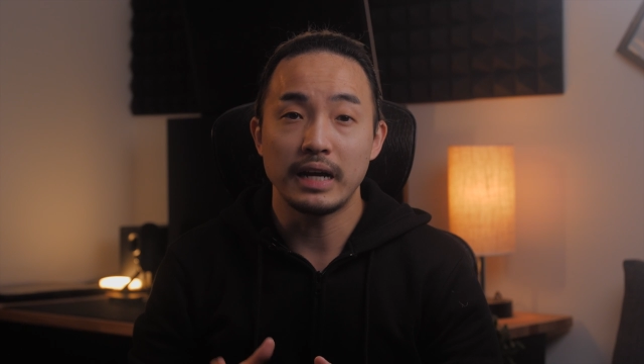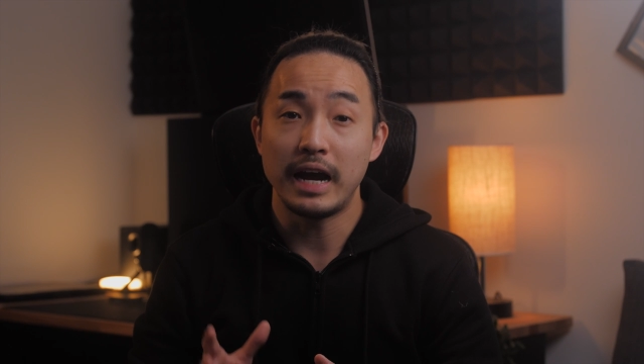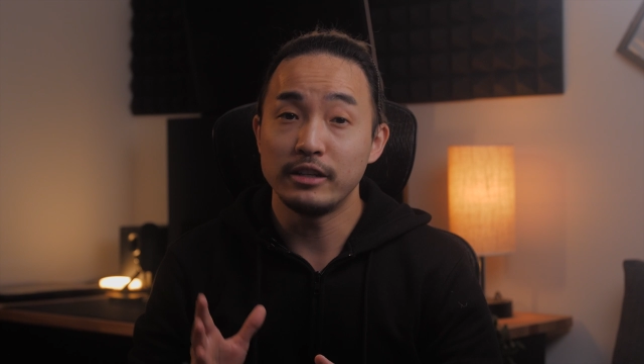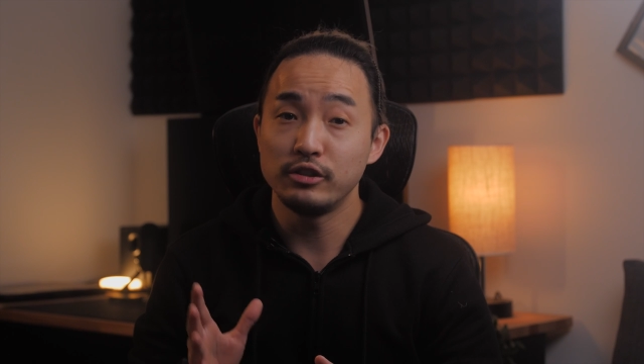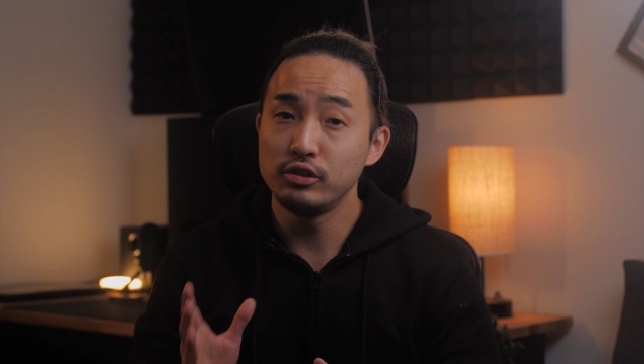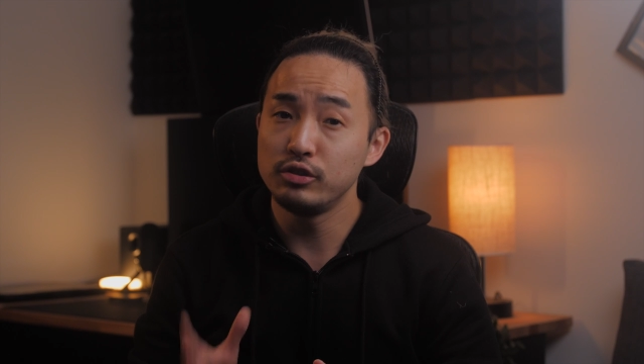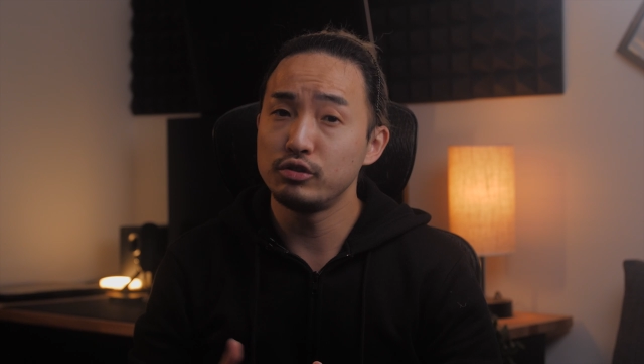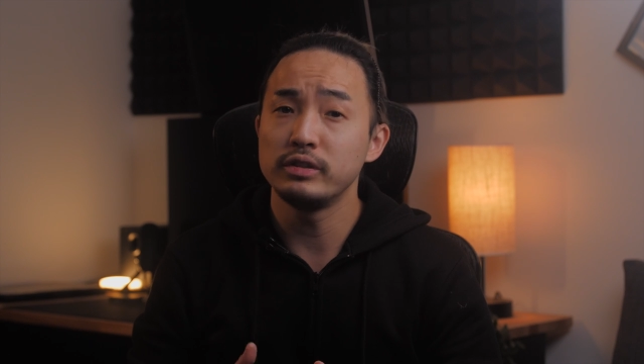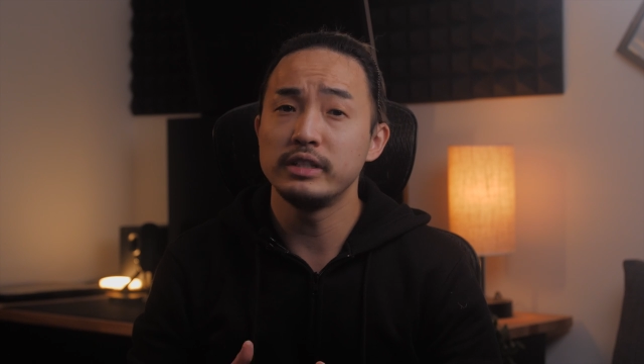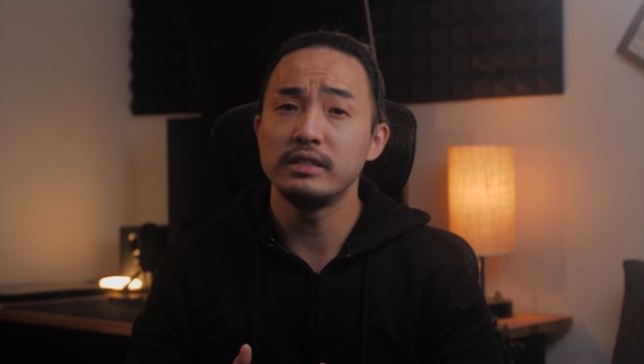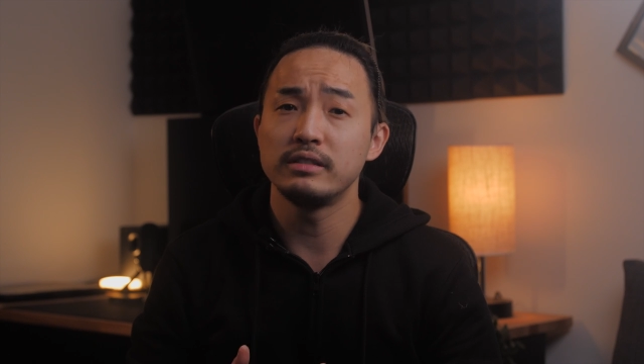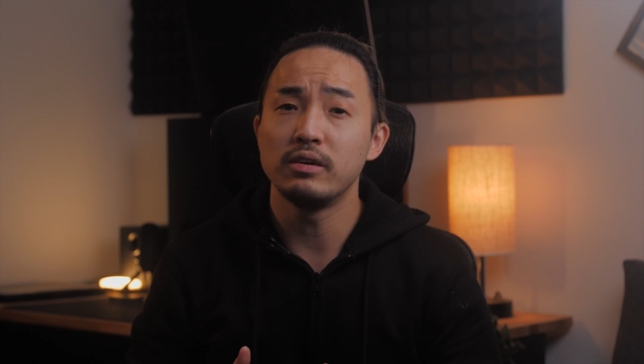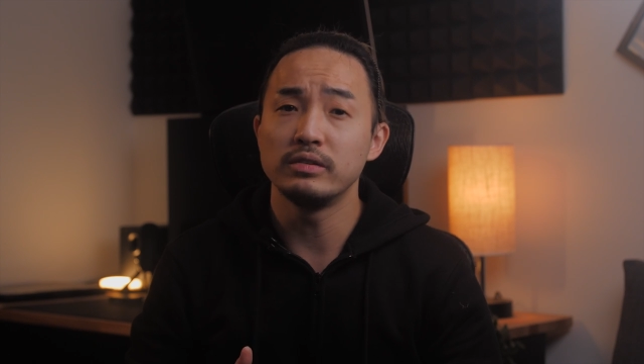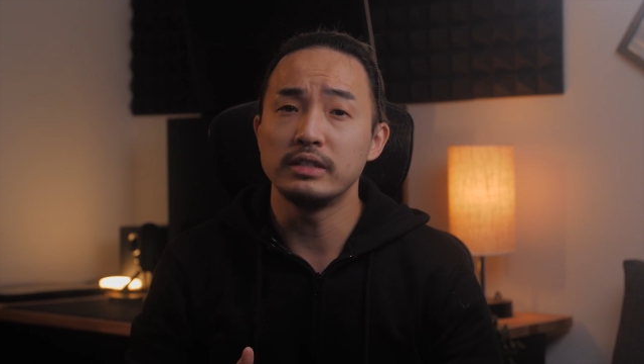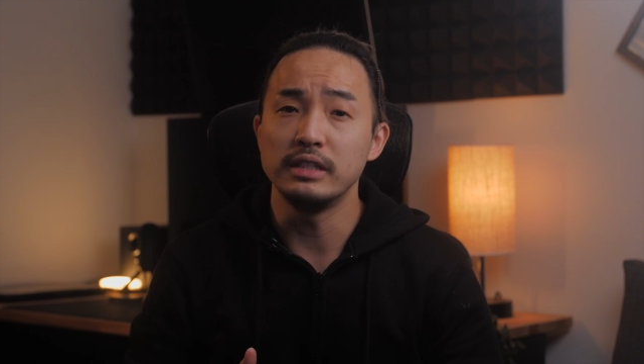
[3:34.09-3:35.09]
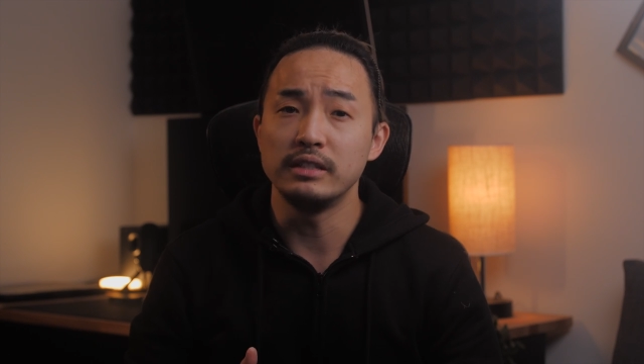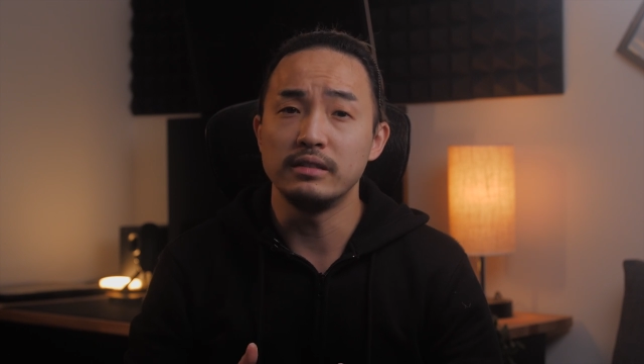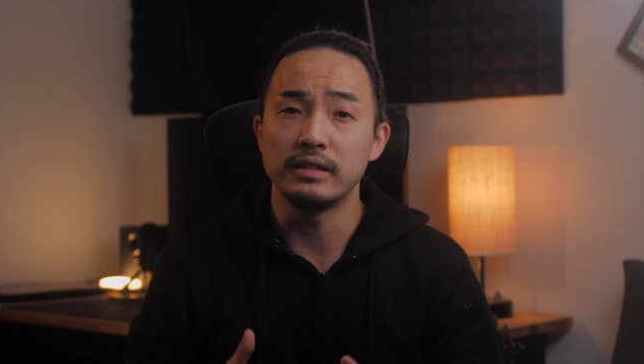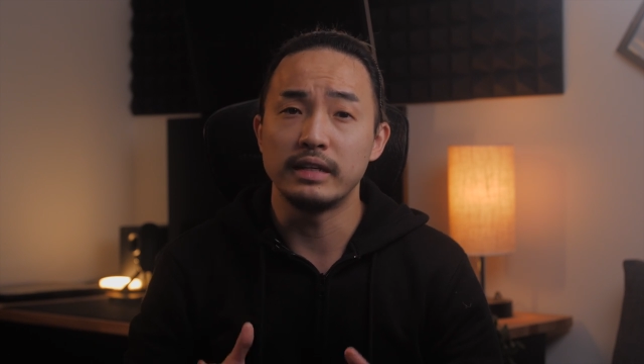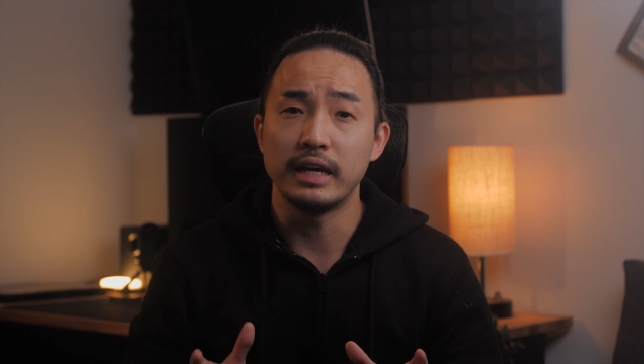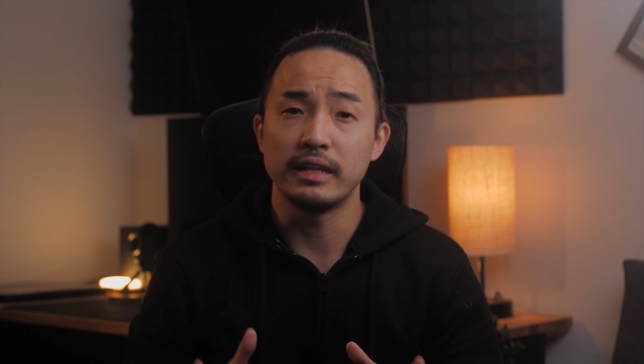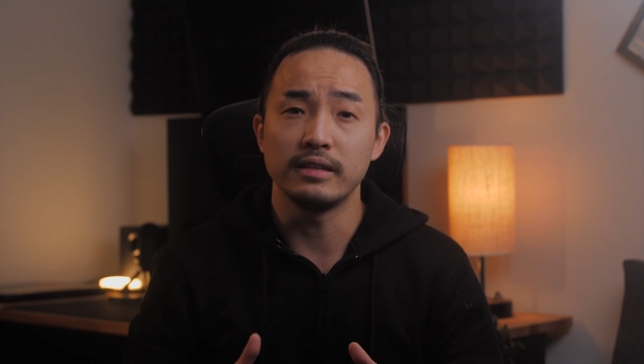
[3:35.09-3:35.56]
I usually don't need to
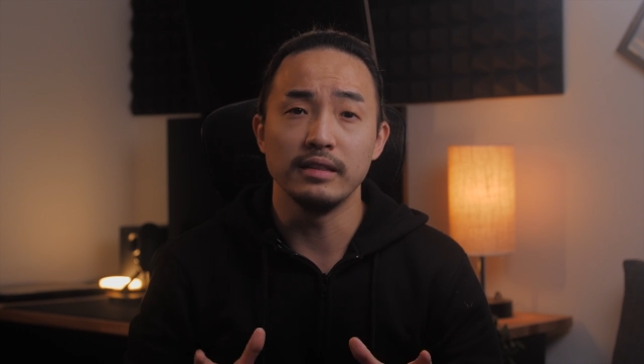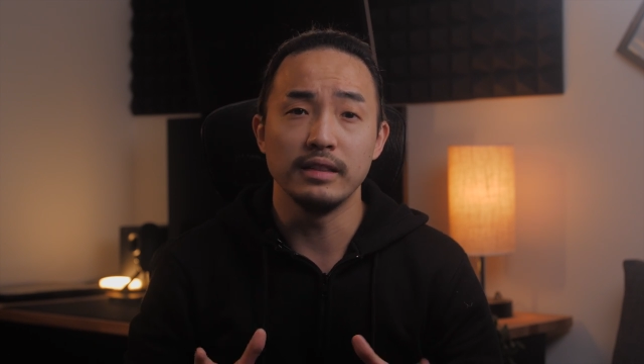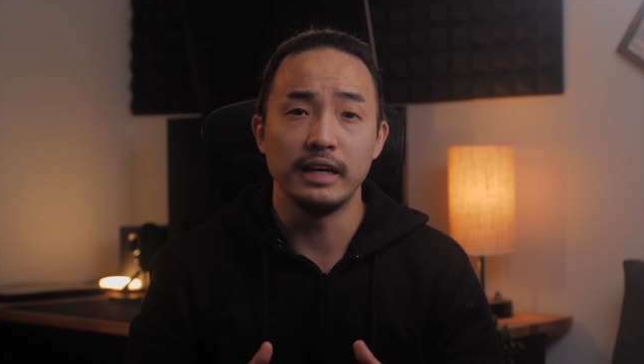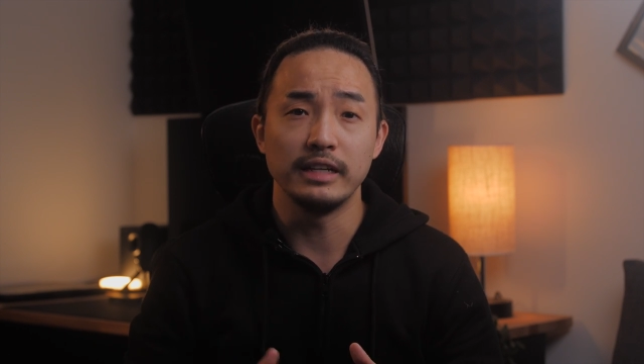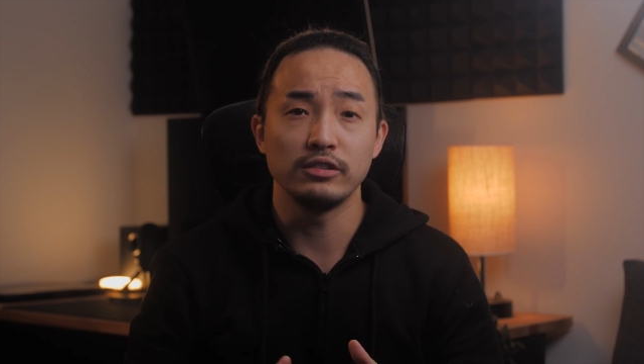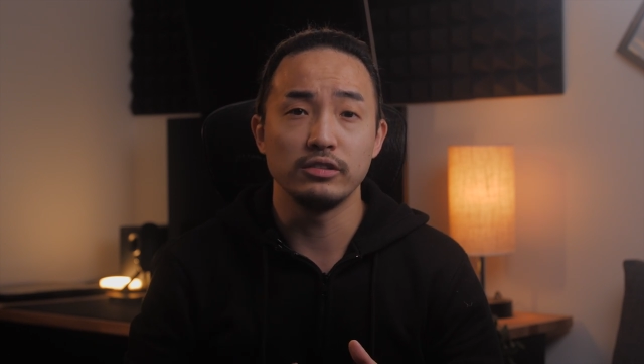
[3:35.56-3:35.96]
get the lens